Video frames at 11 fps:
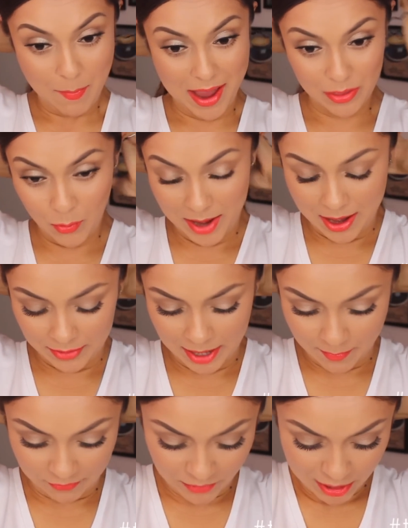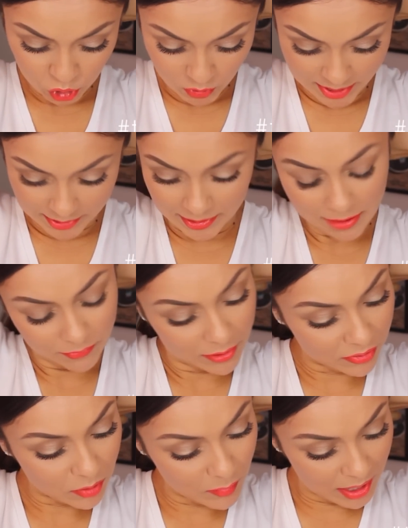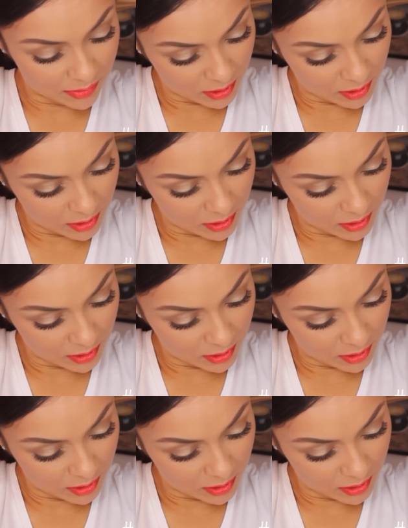By the way, okay, my friend Teresa gave this to me.